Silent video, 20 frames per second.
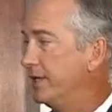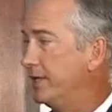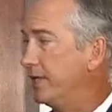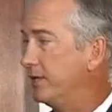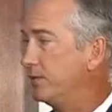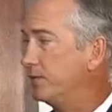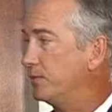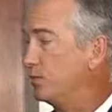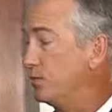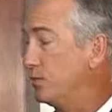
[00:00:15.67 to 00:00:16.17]

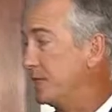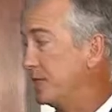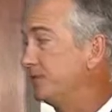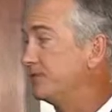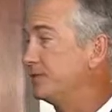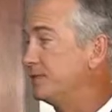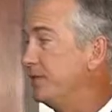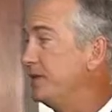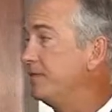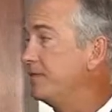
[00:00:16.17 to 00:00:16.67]
And we
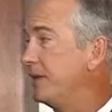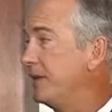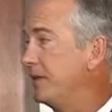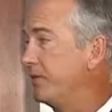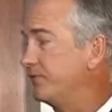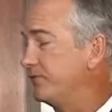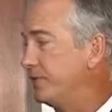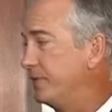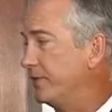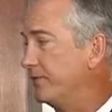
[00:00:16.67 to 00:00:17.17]
got some
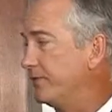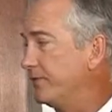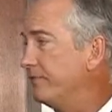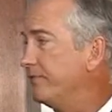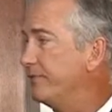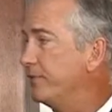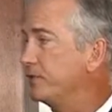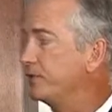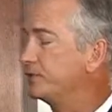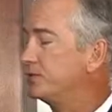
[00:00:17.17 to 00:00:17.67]
emails about some
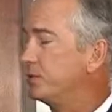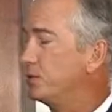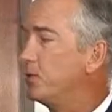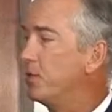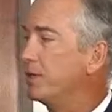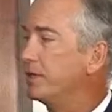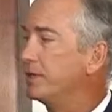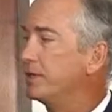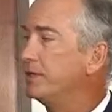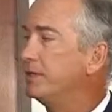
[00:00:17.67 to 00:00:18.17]
folks that
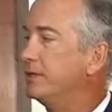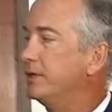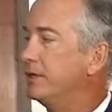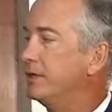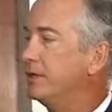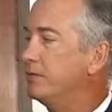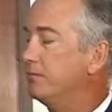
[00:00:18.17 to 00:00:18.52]
wanted